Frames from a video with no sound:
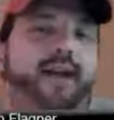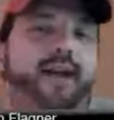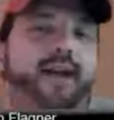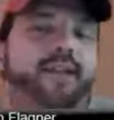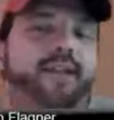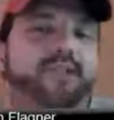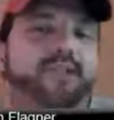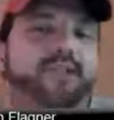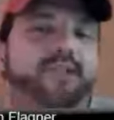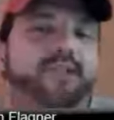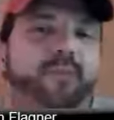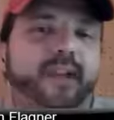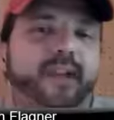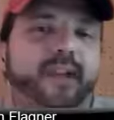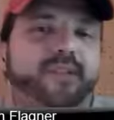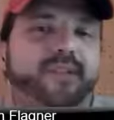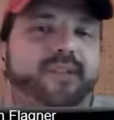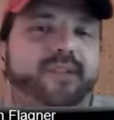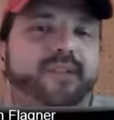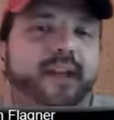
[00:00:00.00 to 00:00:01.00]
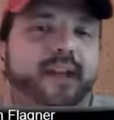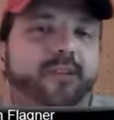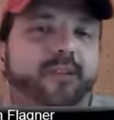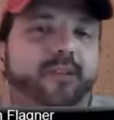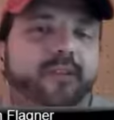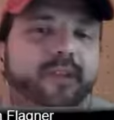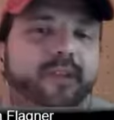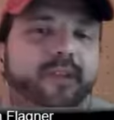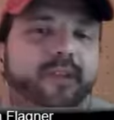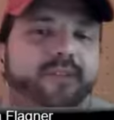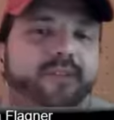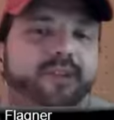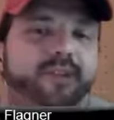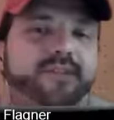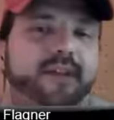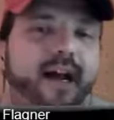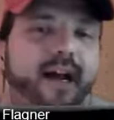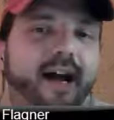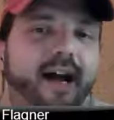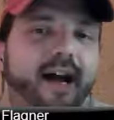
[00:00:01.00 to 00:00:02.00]
I guess the plan's got to be, because
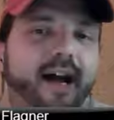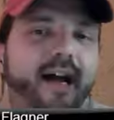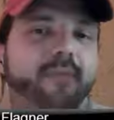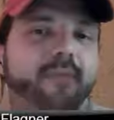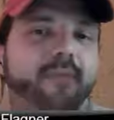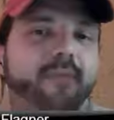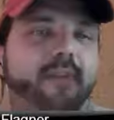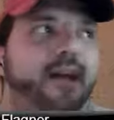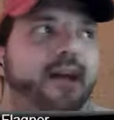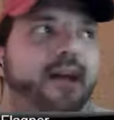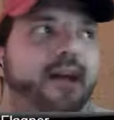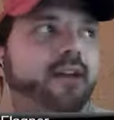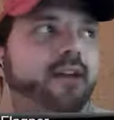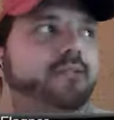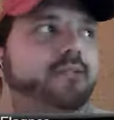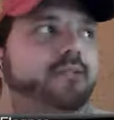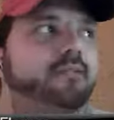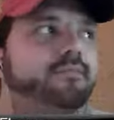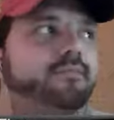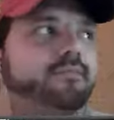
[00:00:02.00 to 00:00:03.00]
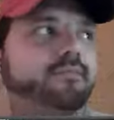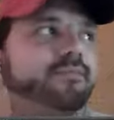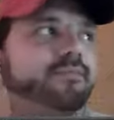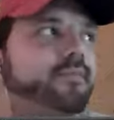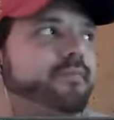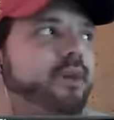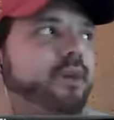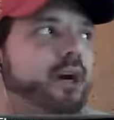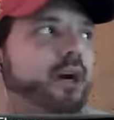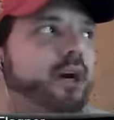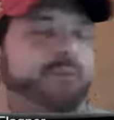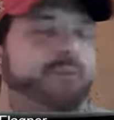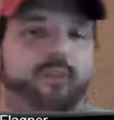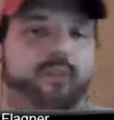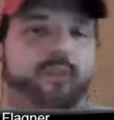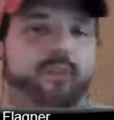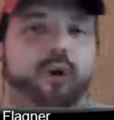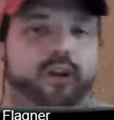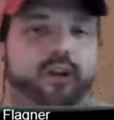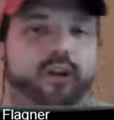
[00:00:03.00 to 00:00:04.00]
I'm not a
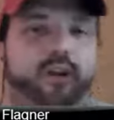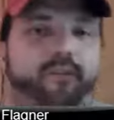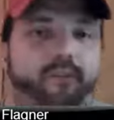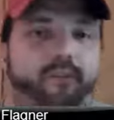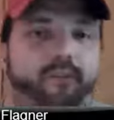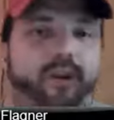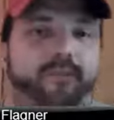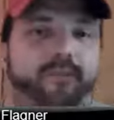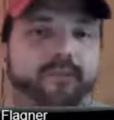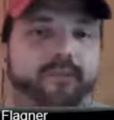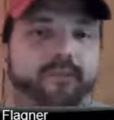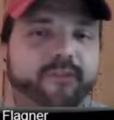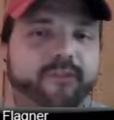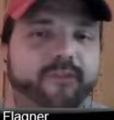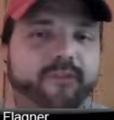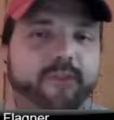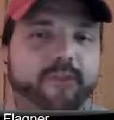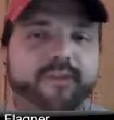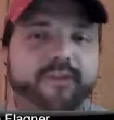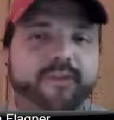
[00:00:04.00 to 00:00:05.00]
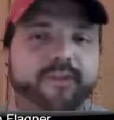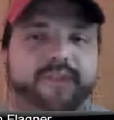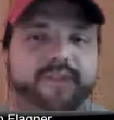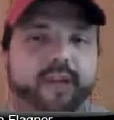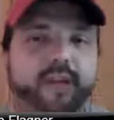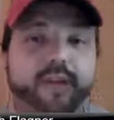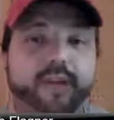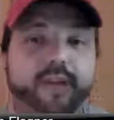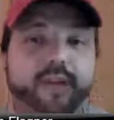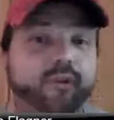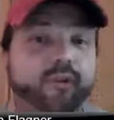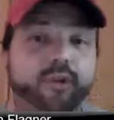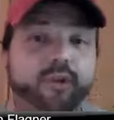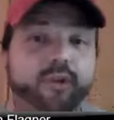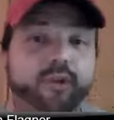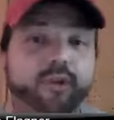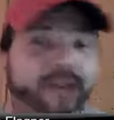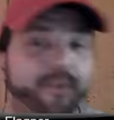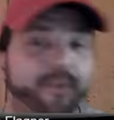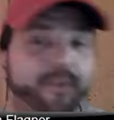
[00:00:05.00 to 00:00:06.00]
proponent of putting Vinny Pistano in that role,
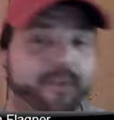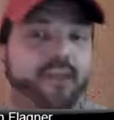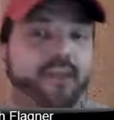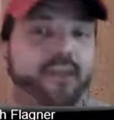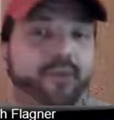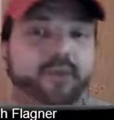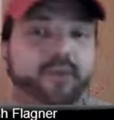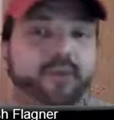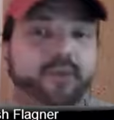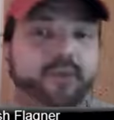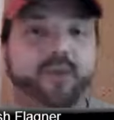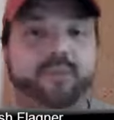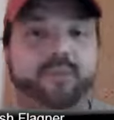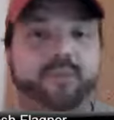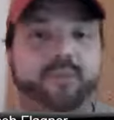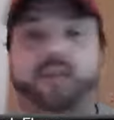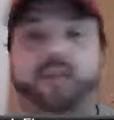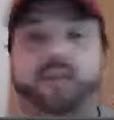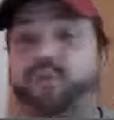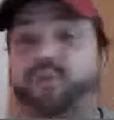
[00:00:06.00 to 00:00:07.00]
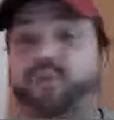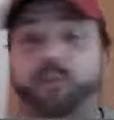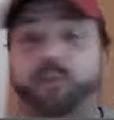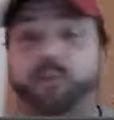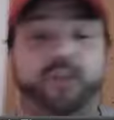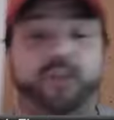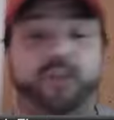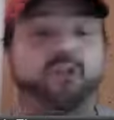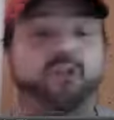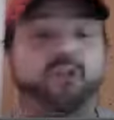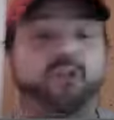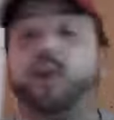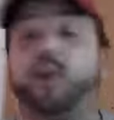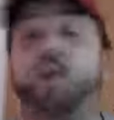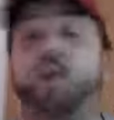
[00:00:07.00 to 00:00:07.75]
not because I don't think Vinny Pistano is a good pitcher